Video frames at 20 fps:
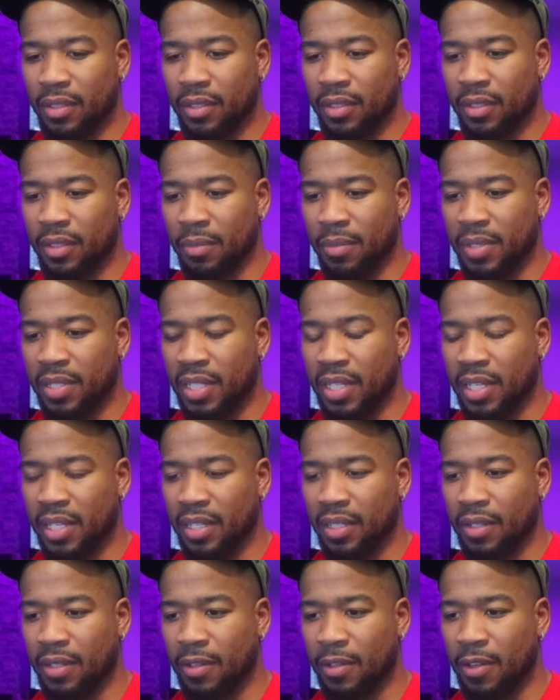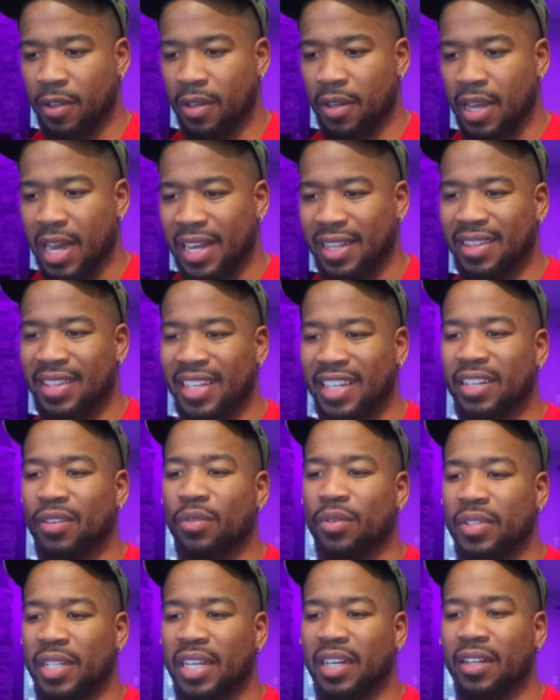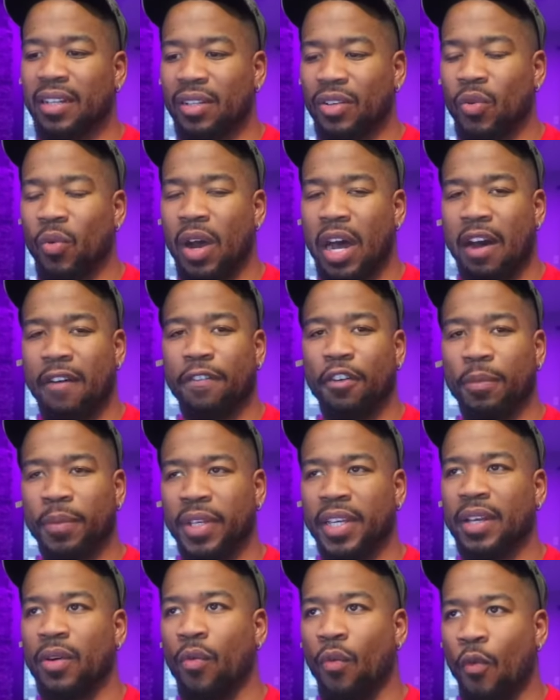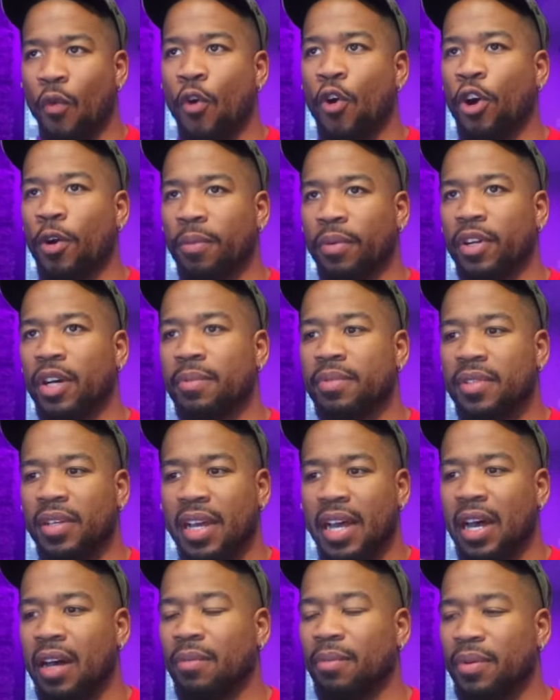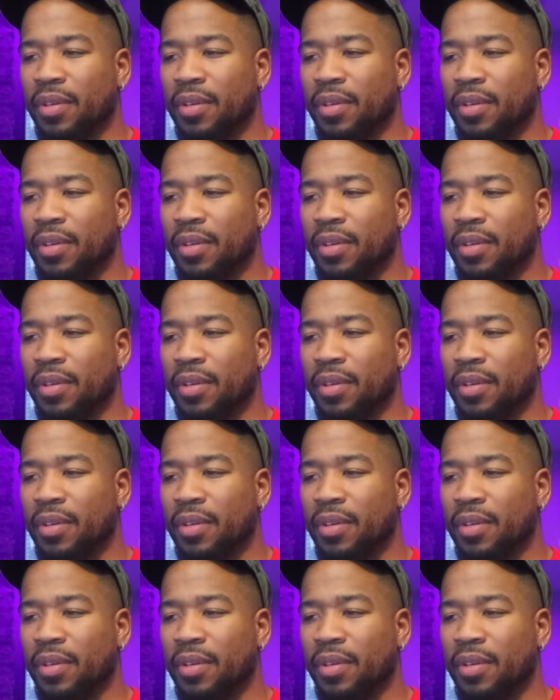what I'm saying? I think it will take a little while for him to get warmed up to how,